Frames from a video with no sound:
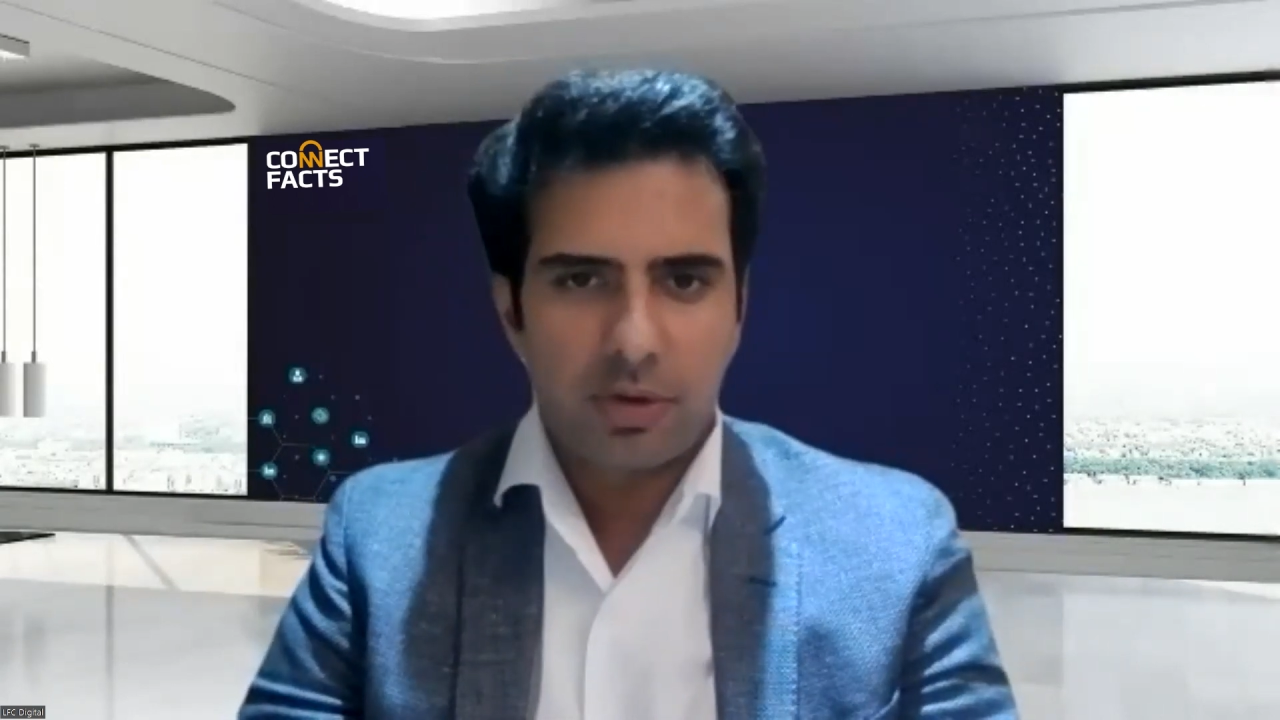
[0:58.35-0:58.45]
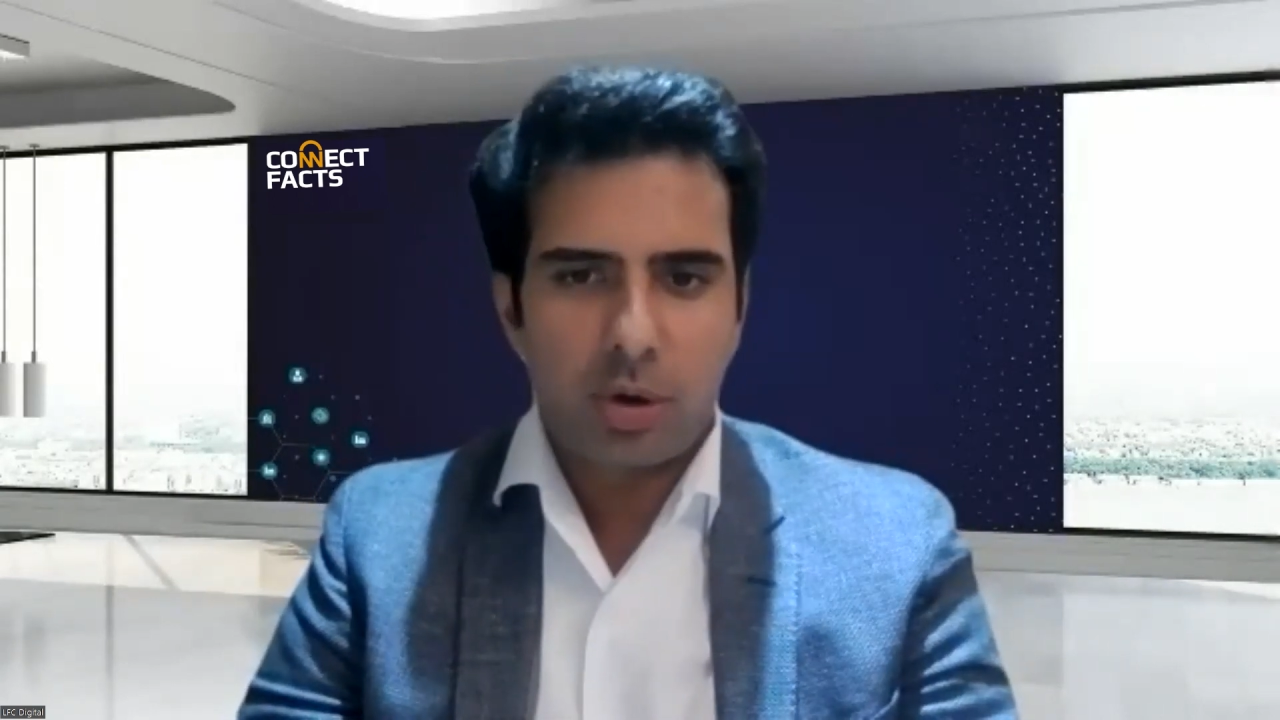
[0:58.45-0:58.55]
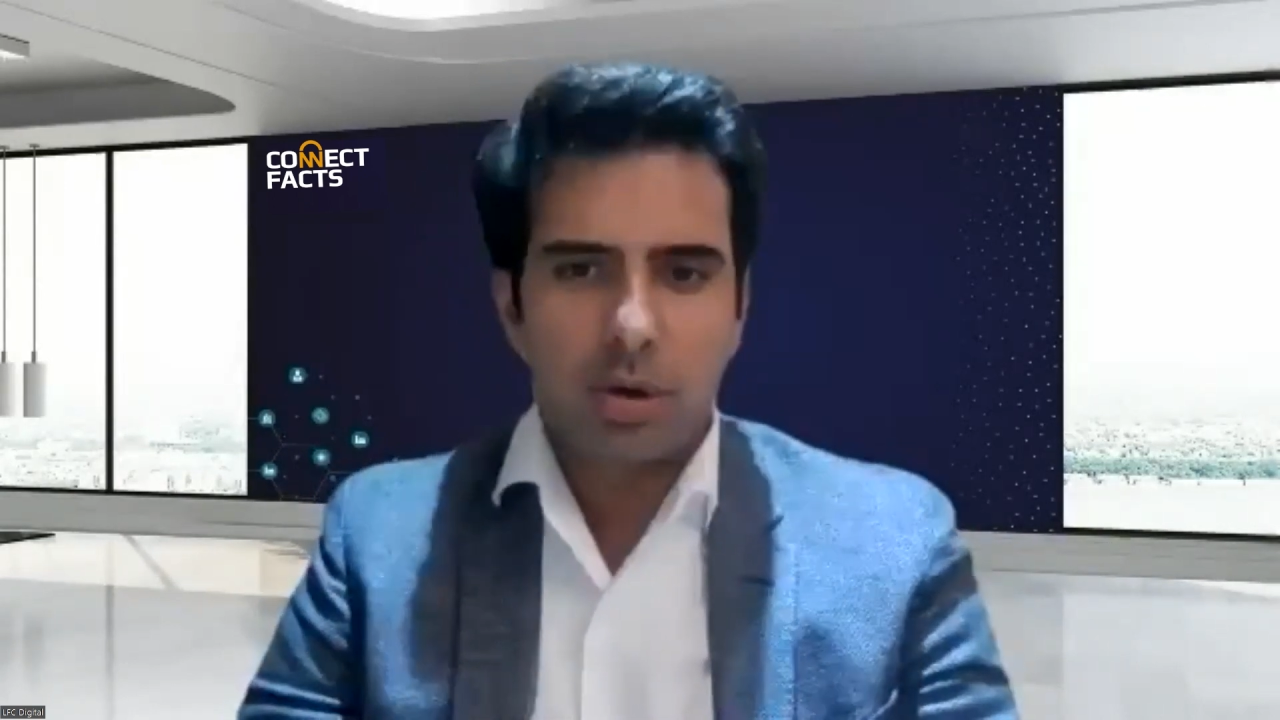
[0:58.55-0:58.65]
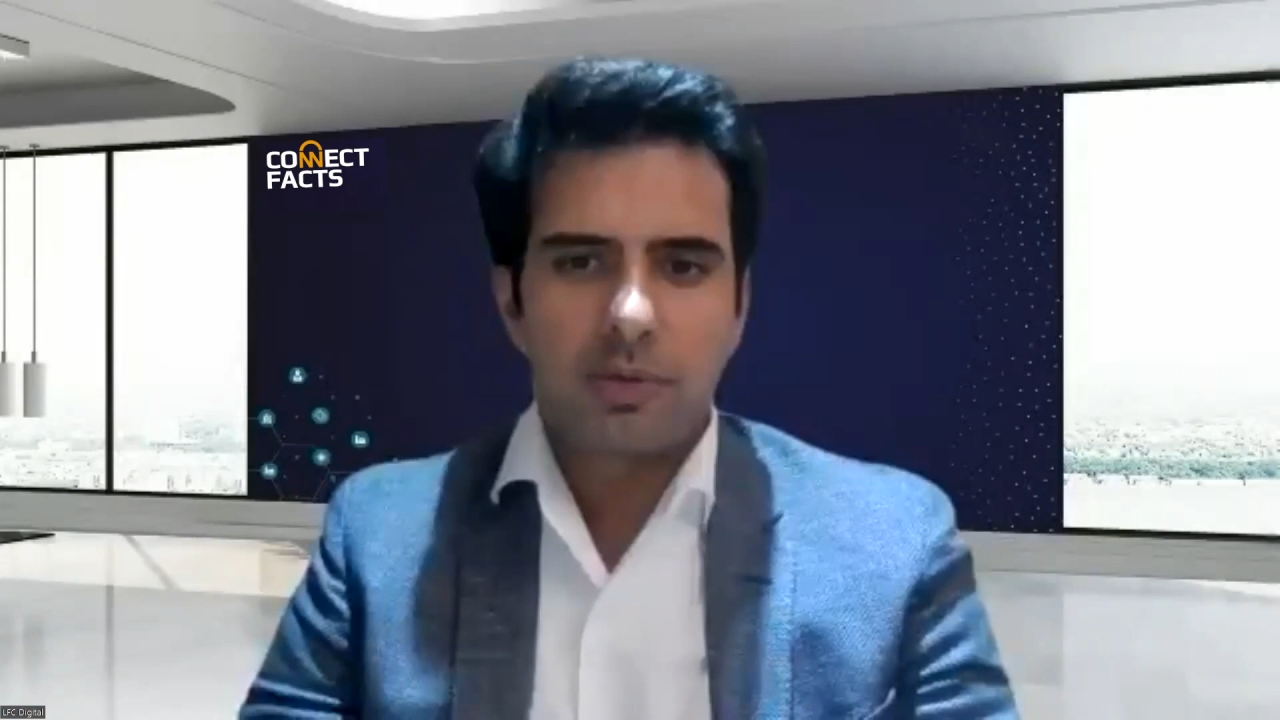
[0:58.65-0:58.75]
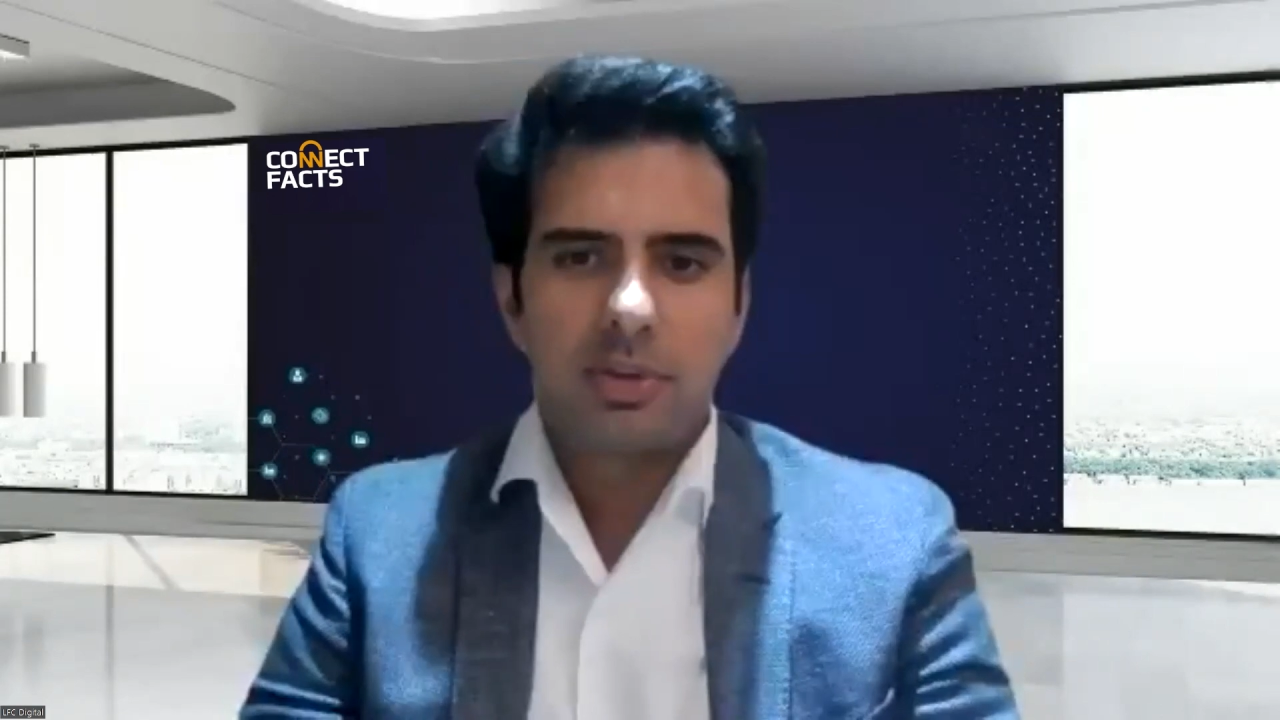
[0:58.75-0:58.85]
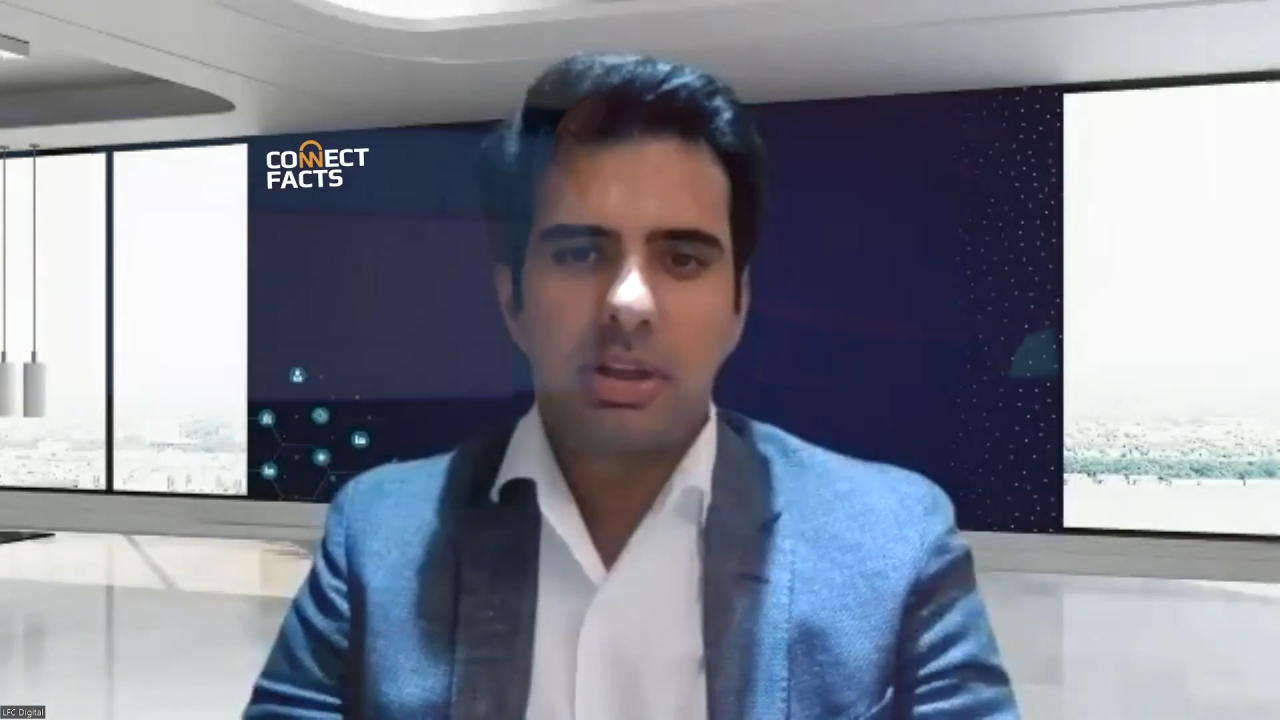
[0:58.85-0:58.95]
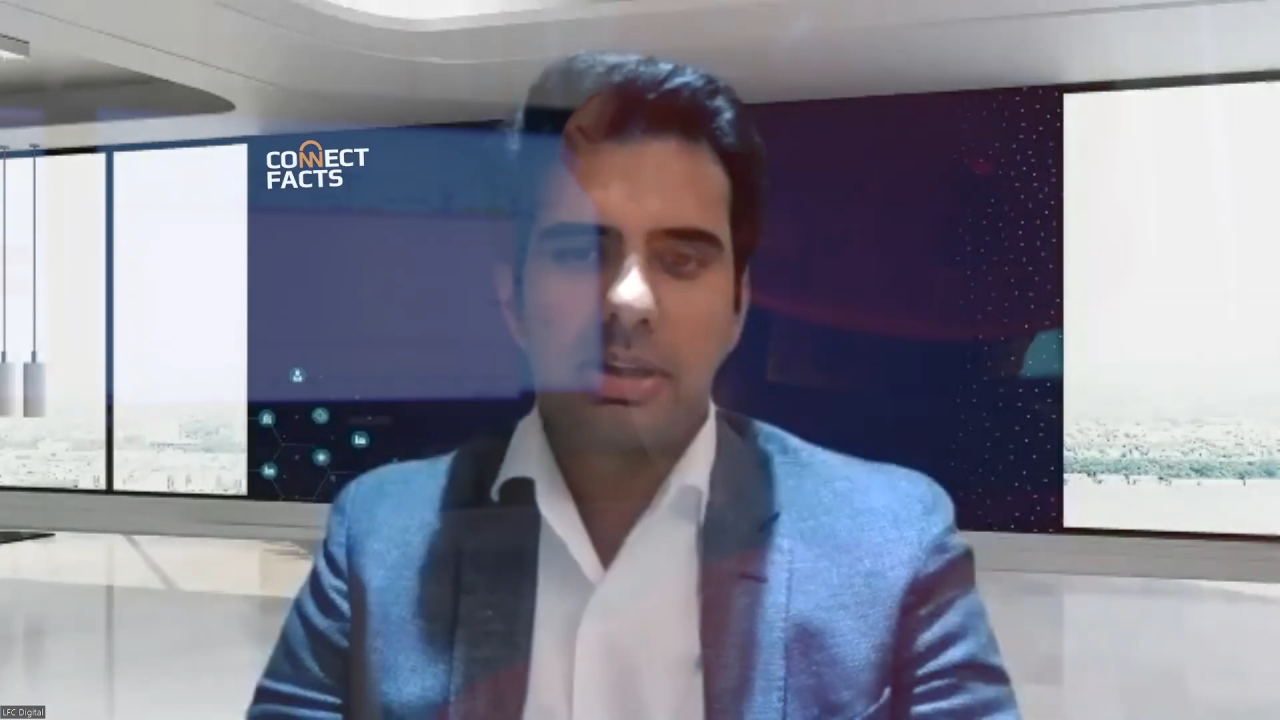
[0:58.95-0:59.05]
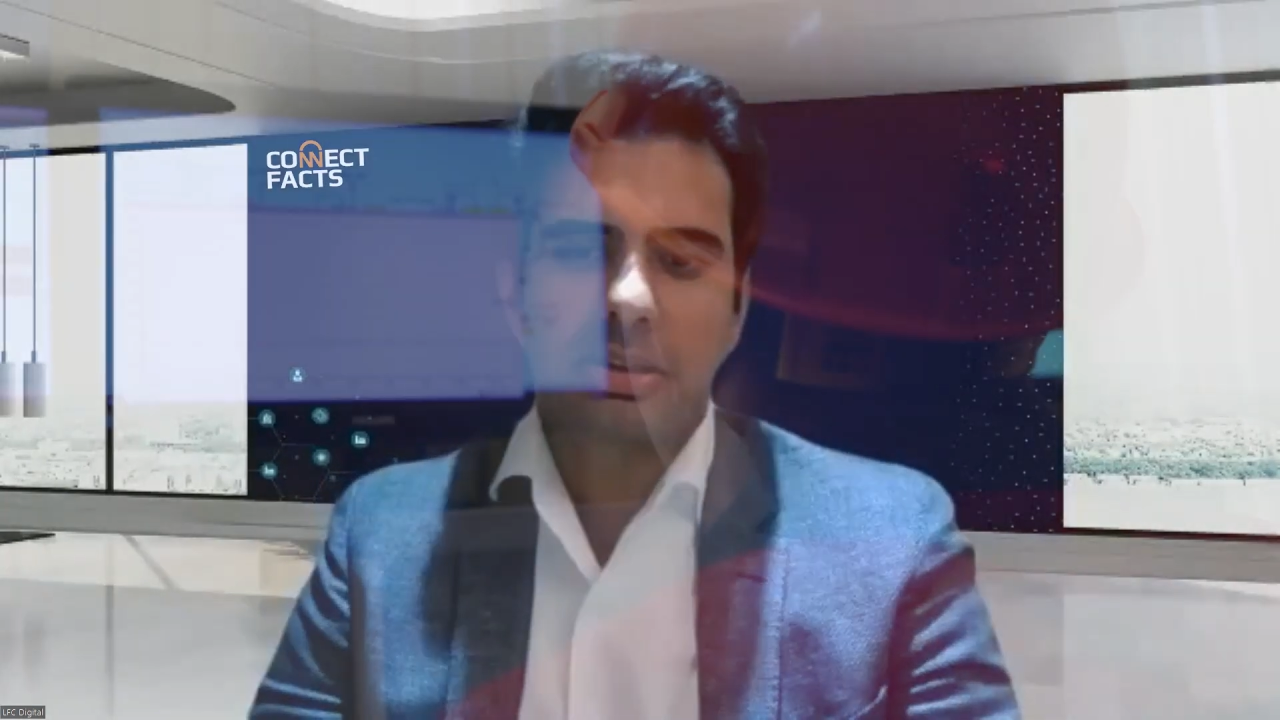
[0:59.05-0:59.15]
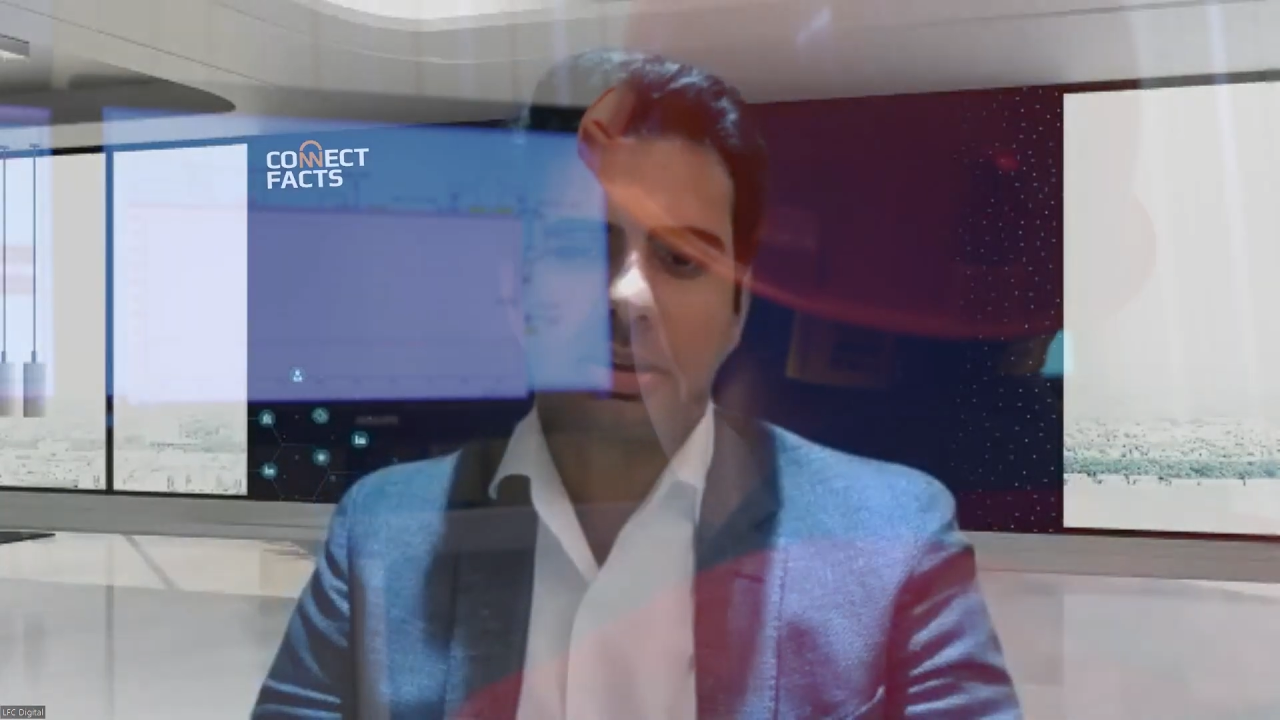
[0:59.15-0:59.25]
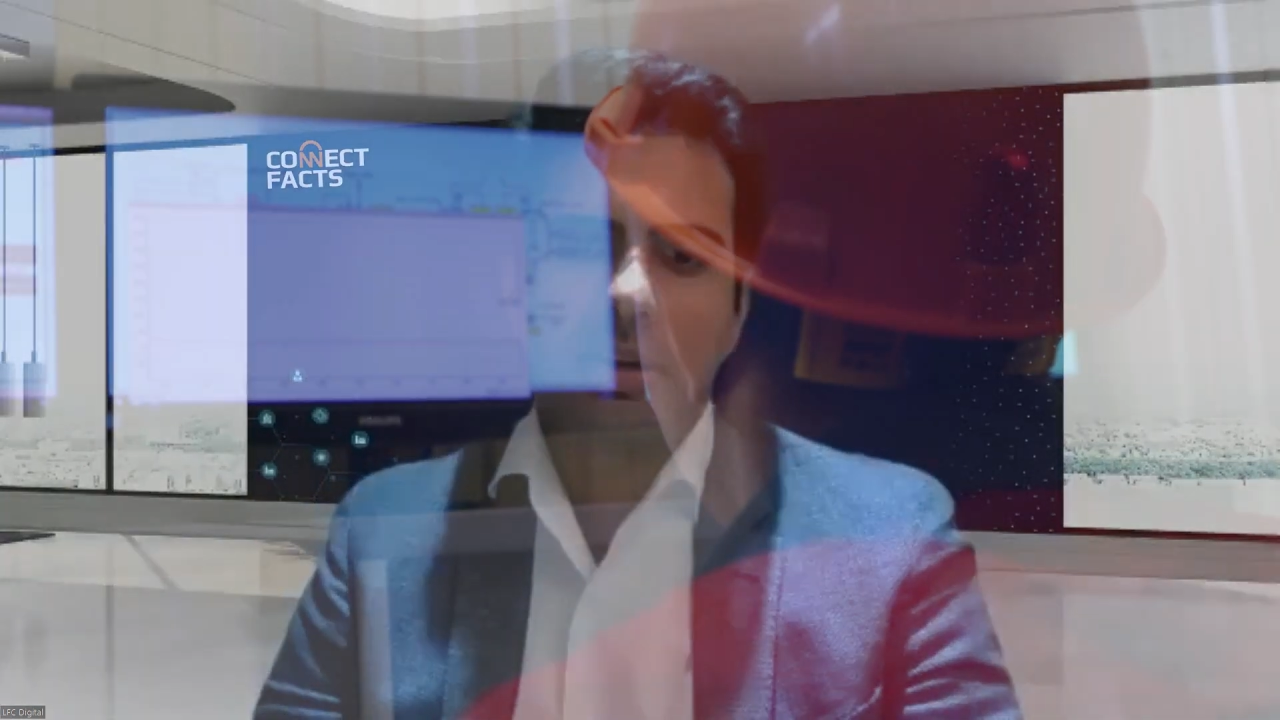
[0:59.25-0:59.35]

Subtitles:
all of these